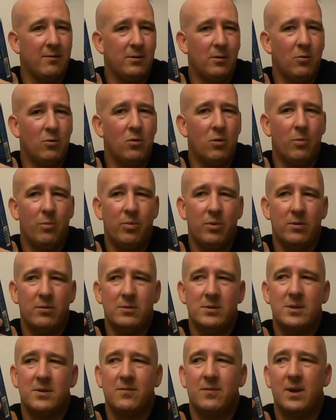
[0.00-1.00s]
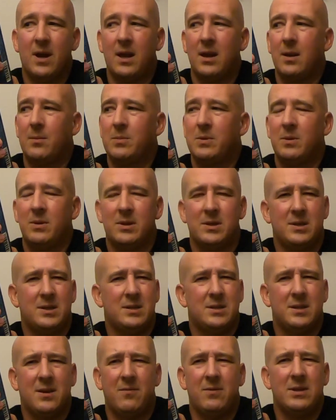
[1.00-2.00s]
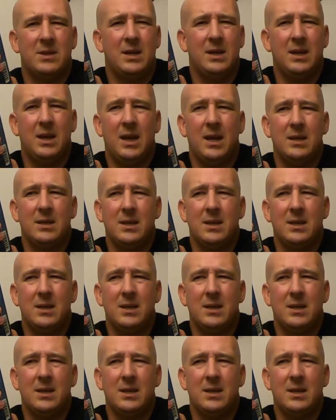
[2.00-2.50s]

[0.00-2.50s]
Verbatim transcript: of local brews have gotten up to like seventeen,